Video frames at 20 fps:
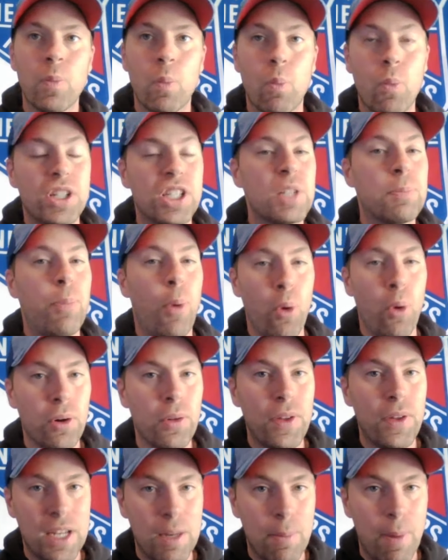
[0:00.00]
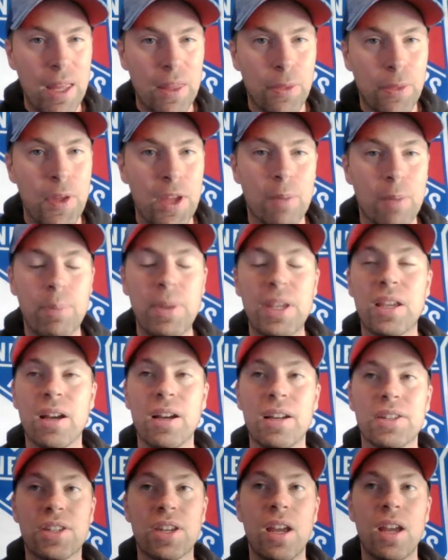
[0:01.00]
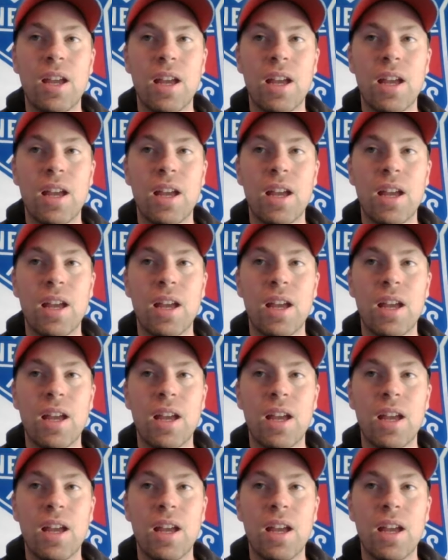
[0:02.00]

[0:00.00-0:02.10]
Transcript: which is bolder than you might think because